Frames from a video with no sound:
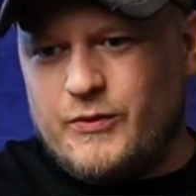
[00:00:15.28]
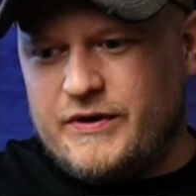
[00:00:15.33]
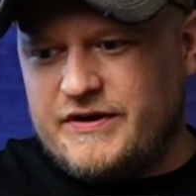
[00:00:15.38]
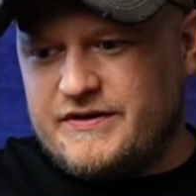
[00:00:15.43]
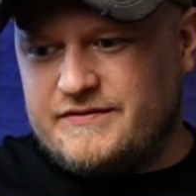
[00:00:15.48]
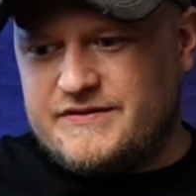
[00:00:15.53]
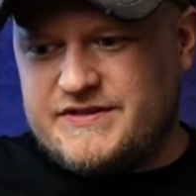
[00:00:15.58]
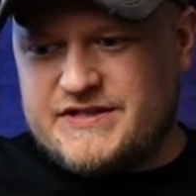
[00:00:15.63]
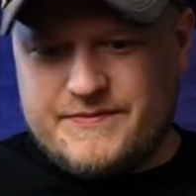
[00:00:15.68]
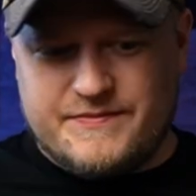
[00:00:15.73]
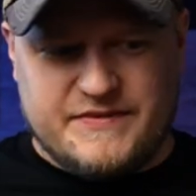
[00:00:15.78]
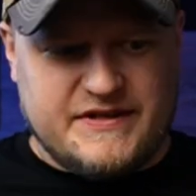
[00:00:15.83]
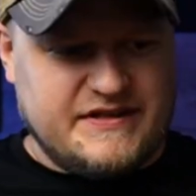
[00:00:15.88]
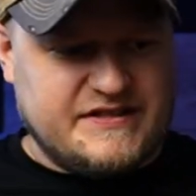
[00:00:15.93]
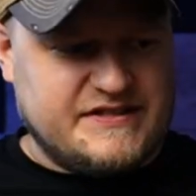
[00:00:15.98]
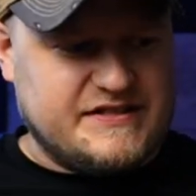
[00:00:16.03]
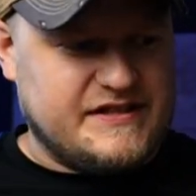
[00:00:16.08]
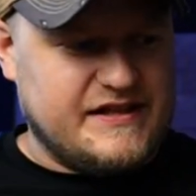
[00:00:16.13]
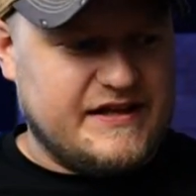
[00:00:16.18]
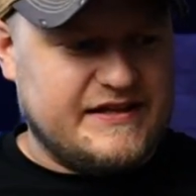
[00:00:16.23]
when something
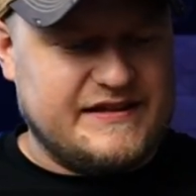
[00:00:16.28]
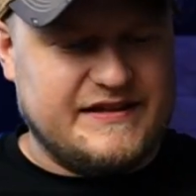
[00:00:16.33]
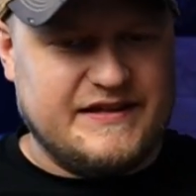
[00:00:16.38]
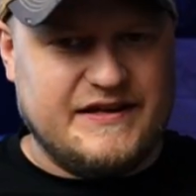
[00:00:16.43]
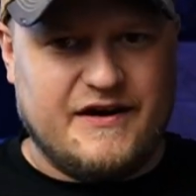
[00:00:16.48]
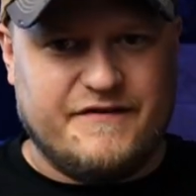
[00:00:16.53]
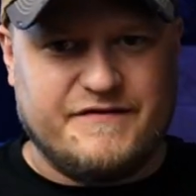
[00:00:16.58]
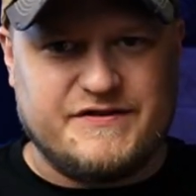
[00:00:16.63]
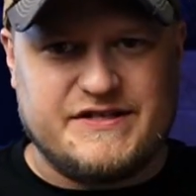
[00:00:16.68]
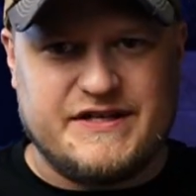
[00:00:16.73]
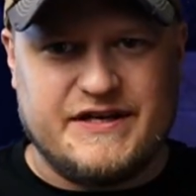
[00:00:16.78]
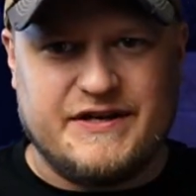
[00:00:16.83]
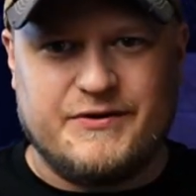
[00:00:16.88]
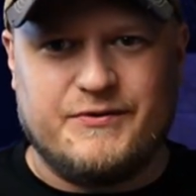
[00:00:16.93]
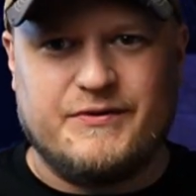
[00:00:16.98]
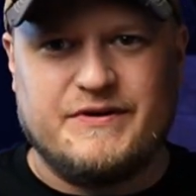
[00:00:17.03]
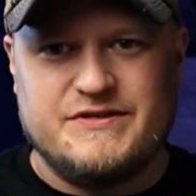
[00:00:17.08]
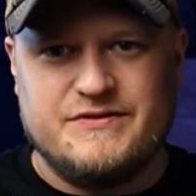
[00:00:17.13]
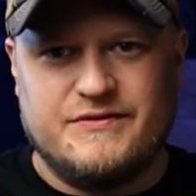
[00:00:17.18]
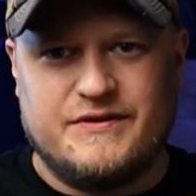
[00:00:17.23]
slightly off
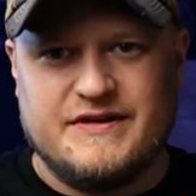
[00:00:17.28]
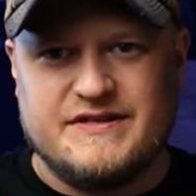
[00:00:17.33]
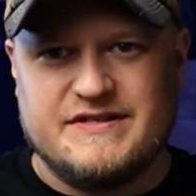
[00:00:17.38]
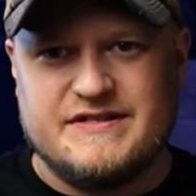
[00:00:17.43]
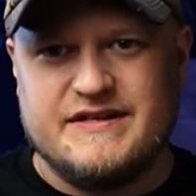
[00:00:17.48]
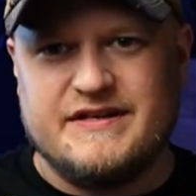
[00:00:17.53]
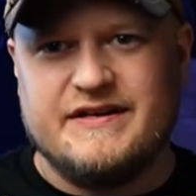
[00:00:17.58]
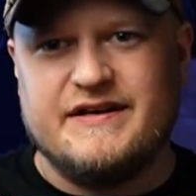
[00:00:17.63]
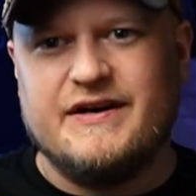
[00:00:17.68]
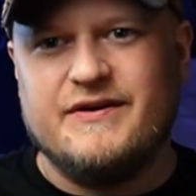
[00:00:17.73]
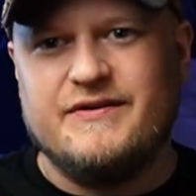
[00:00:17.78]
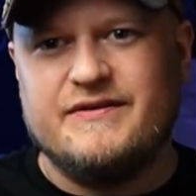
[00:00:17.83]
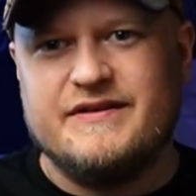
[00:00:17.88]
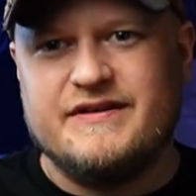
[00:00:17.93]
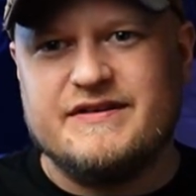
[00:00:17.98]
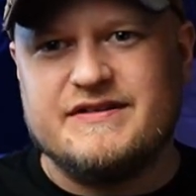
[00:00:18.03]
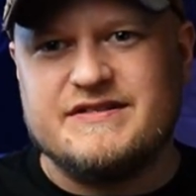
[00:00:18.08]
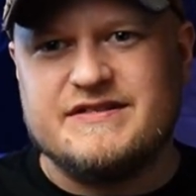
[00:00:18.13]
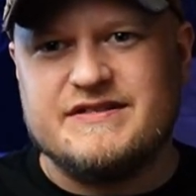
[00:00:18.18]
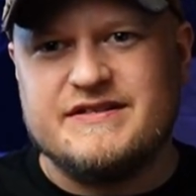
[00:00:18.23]
center, as you can see now,
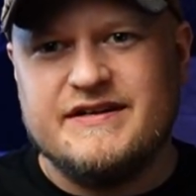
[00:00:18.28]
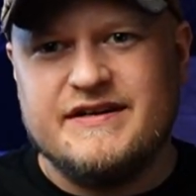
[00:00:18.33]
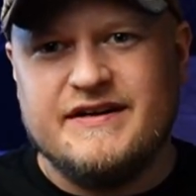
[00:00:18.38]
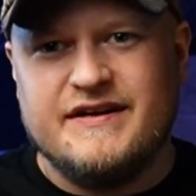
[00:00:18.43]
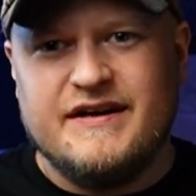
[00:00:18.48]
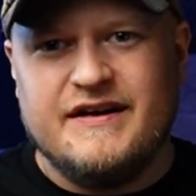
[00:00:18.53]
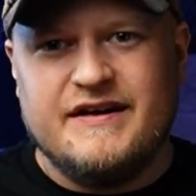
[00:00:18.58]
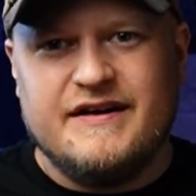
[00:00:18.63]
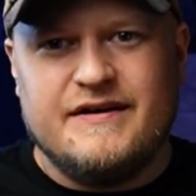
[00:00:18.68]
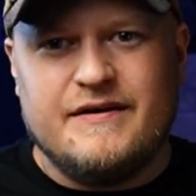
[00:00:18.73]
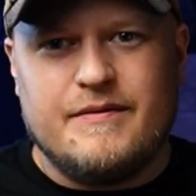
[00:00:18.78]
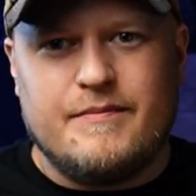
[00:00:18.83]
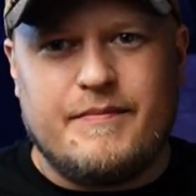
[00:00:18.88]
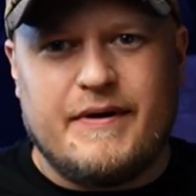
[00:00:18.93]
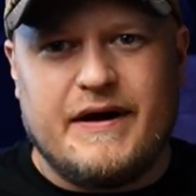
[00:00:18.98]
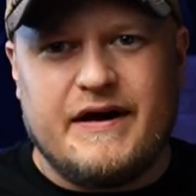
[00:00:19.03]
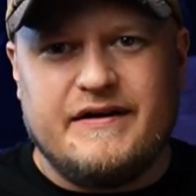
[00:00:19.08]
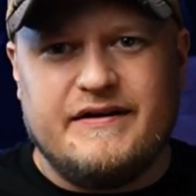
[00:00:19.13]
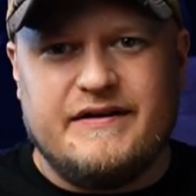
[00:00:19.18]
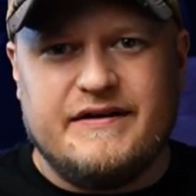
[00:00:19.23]
this
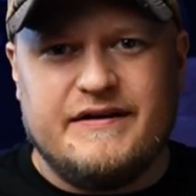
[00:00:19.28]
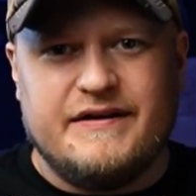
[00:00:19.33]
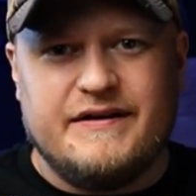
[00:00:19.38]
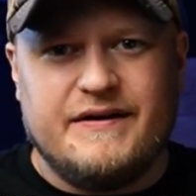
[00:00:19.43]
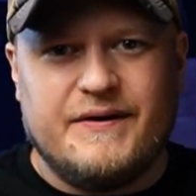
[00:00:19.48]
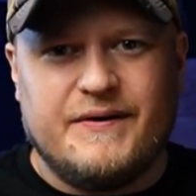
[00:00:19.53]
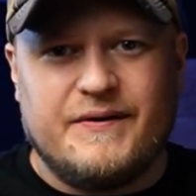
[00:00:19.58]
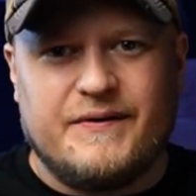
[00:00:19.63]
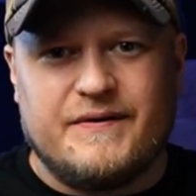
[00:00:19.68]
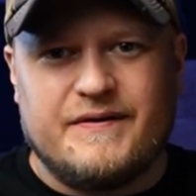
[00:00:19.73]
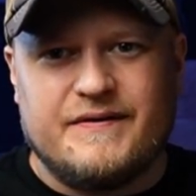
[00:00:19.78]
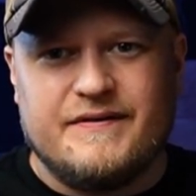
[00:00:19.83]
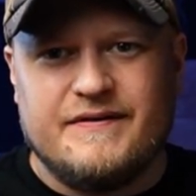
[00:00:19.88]
pad here?